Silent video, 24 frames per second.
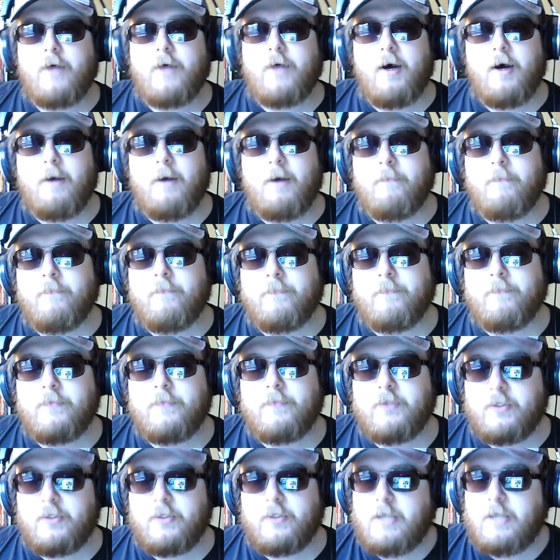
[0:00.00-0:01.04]

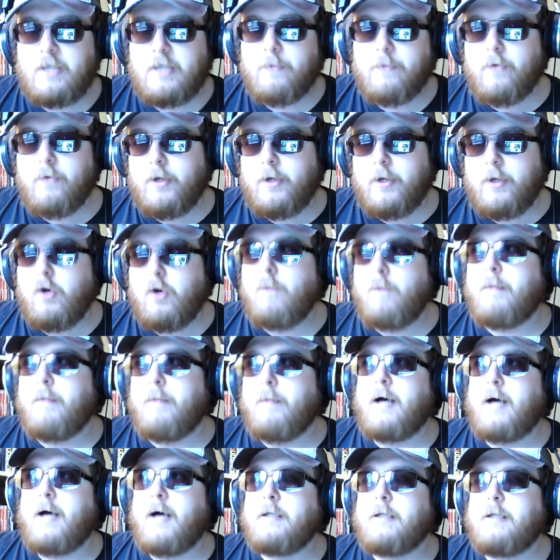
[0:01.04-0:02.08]
so it's samurai
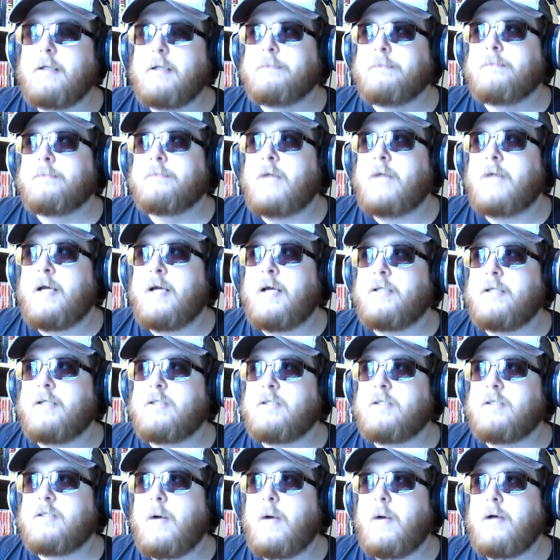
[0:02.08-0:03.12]
combat, and it's
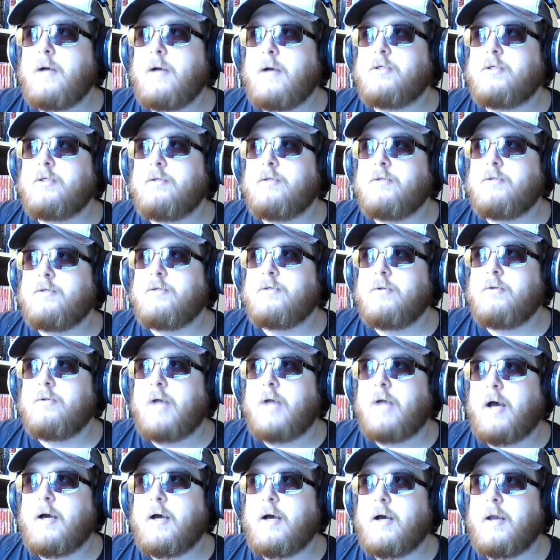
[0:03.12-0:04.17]
like, well, how do you do that?